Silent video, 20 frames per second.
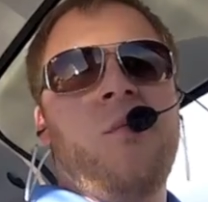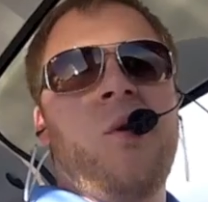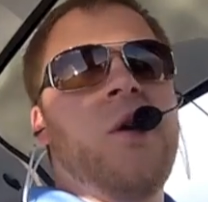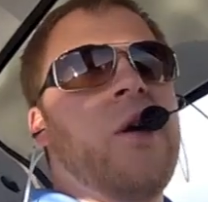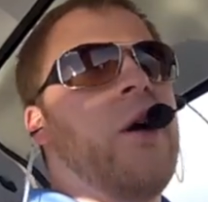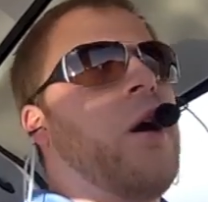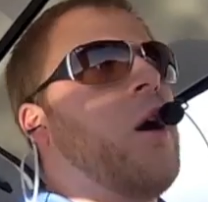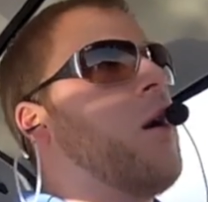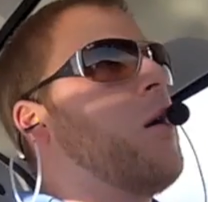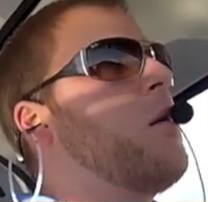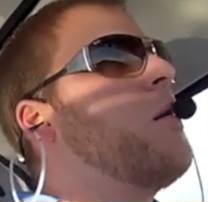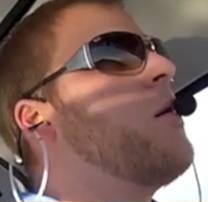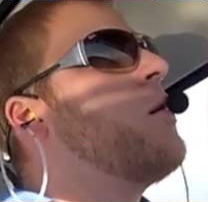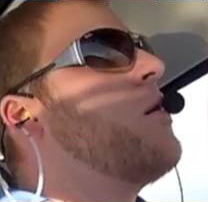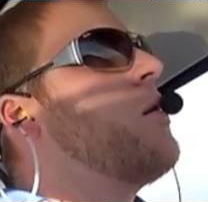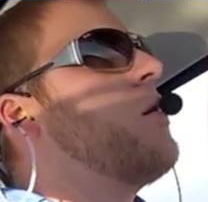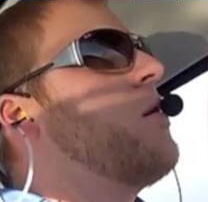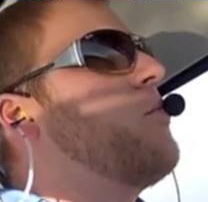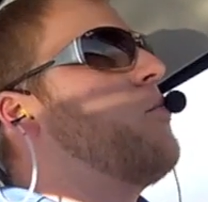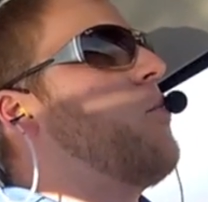midair,
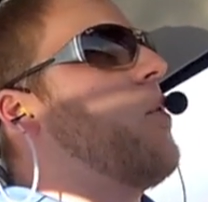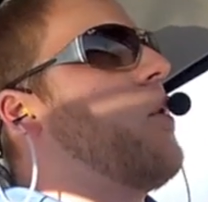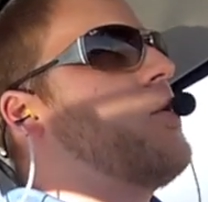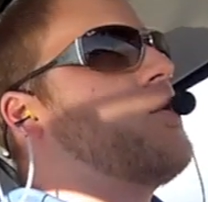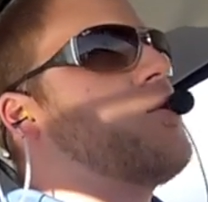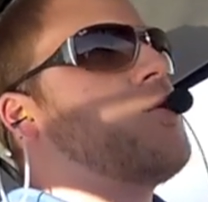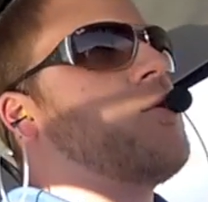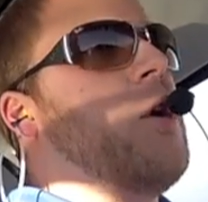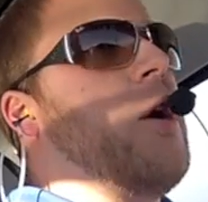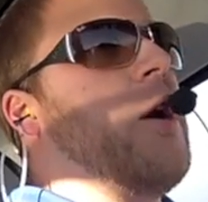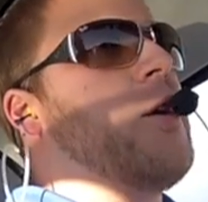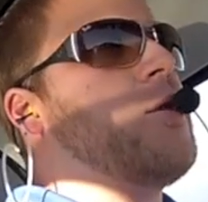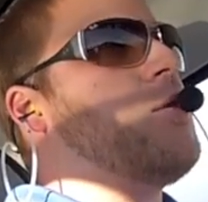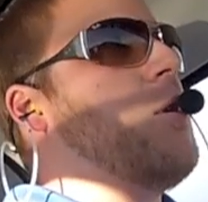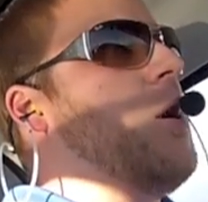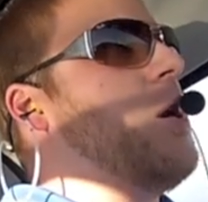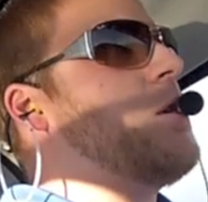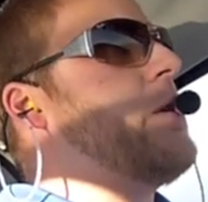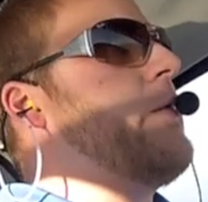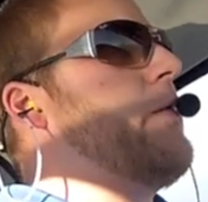bird strikes,
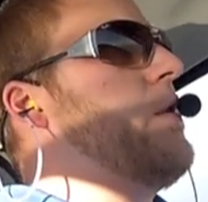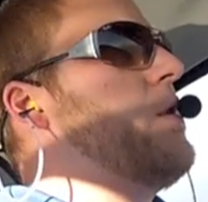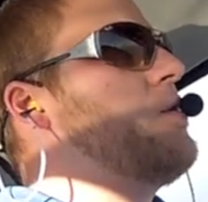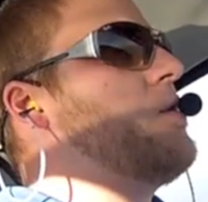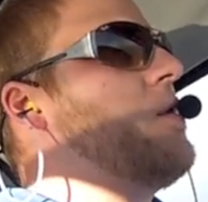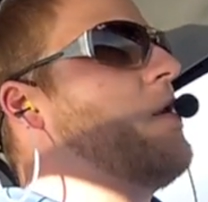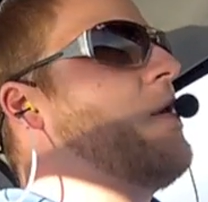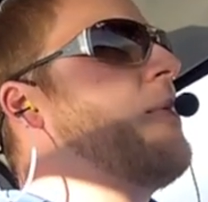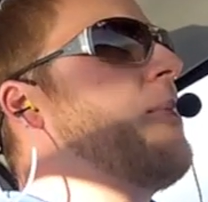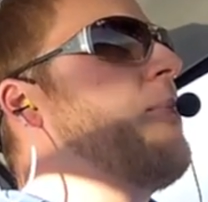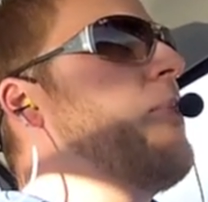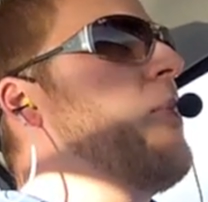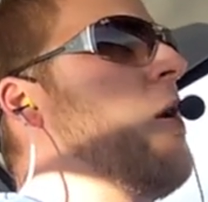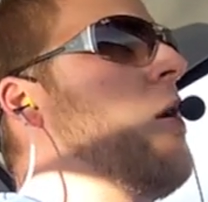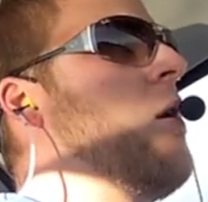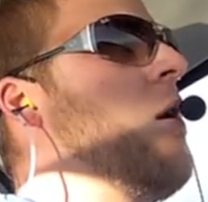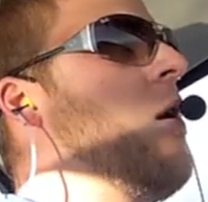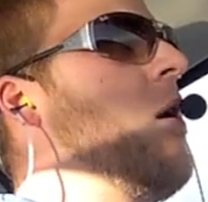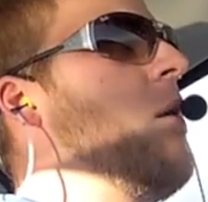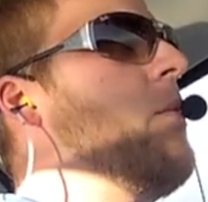loss of engine
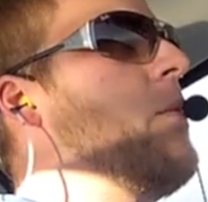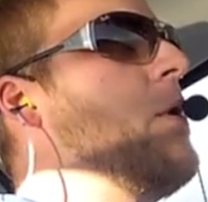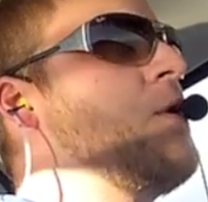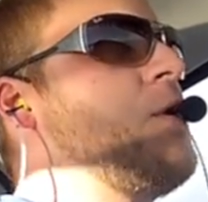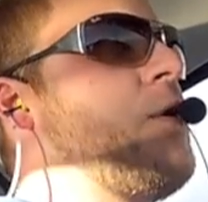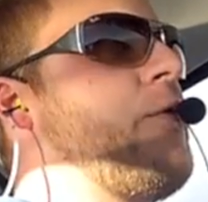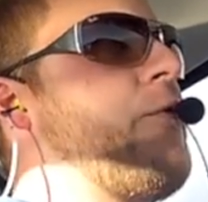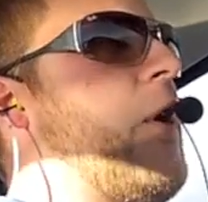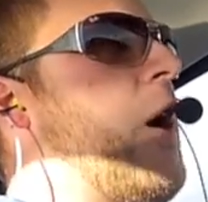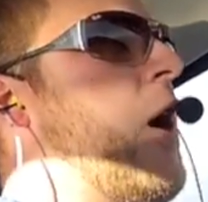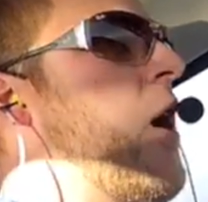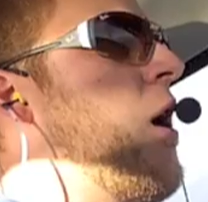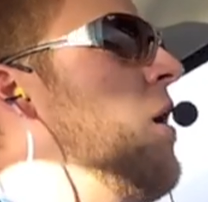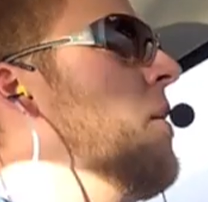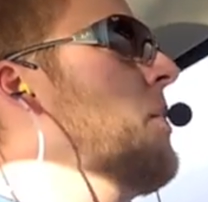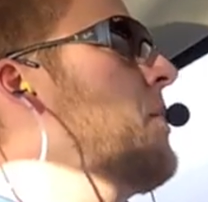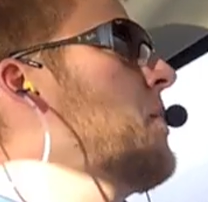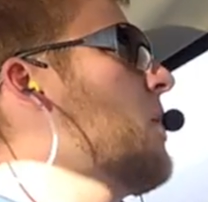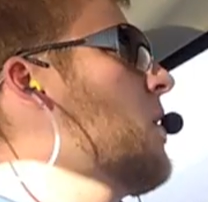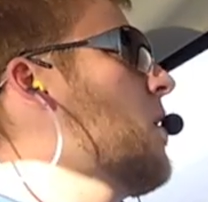fire.